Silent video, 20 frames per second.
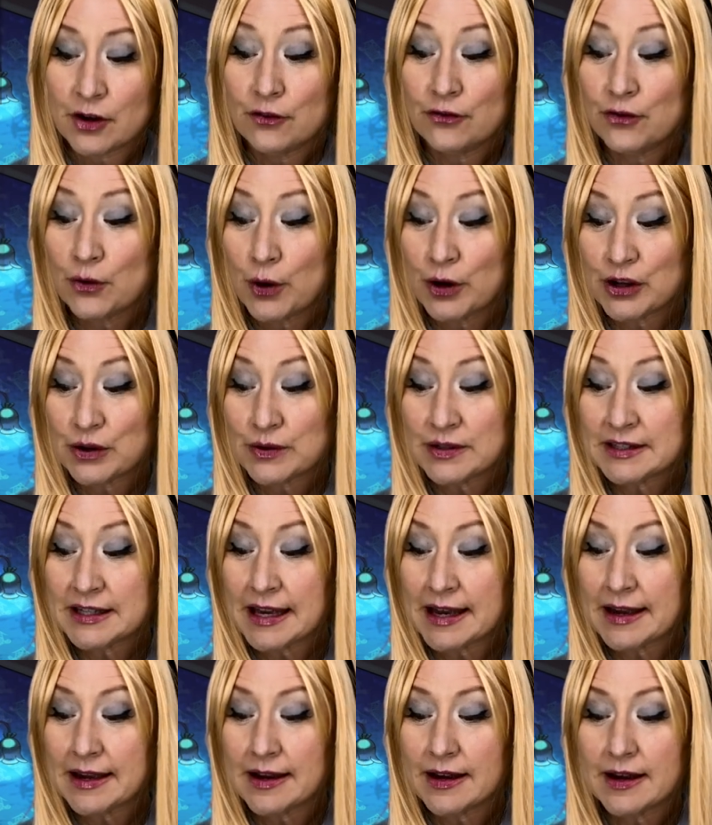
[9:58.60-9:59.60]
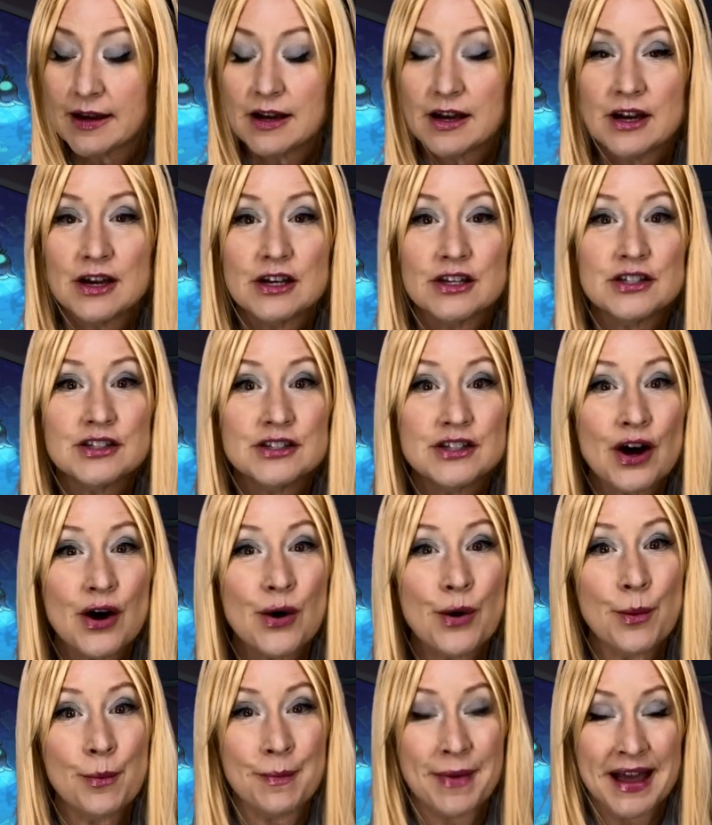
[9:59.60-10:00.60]
For you see, so
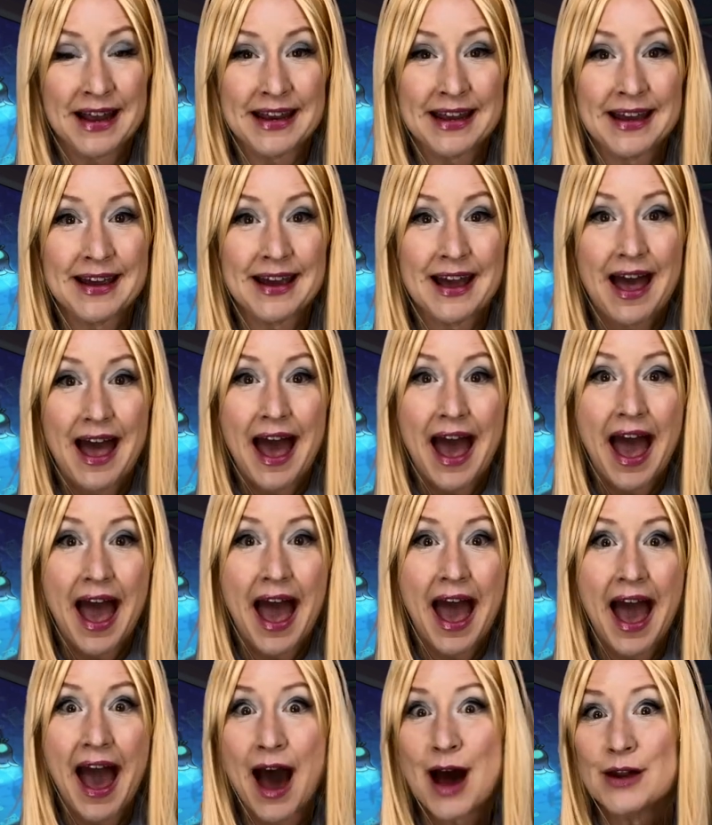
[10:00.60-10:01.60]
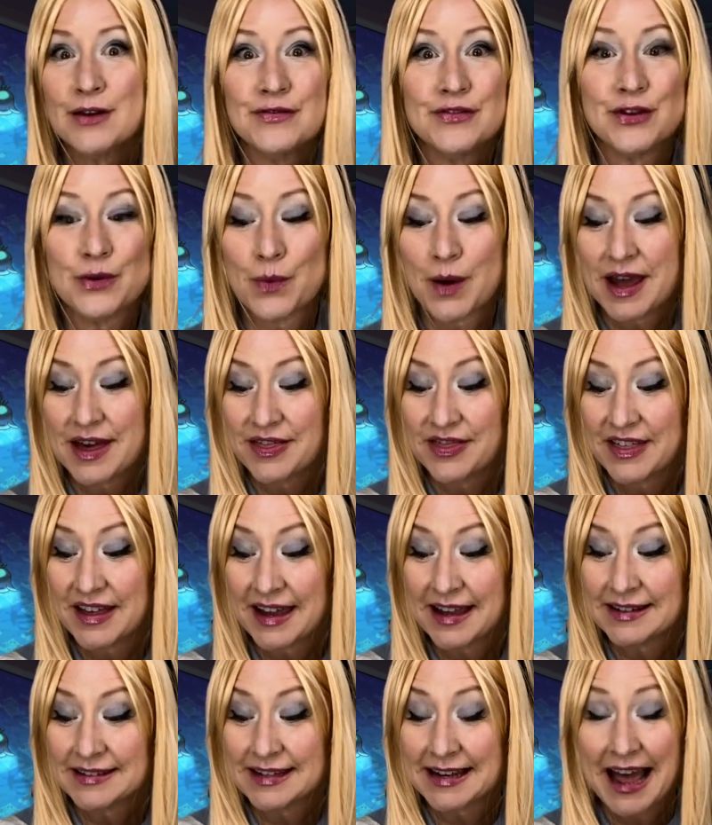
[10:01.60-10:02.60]
many out of the way
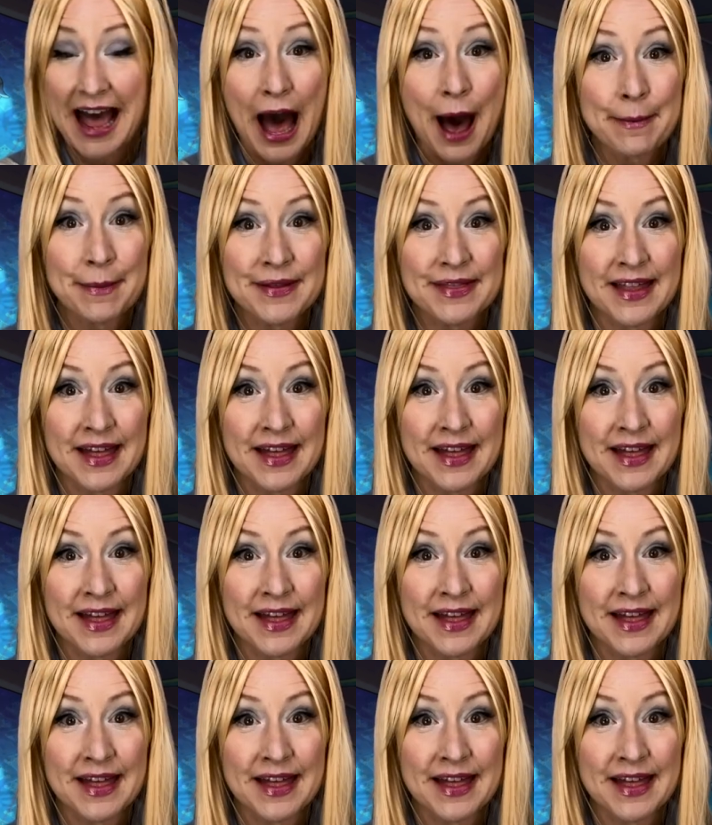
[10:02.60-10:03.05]
things had happened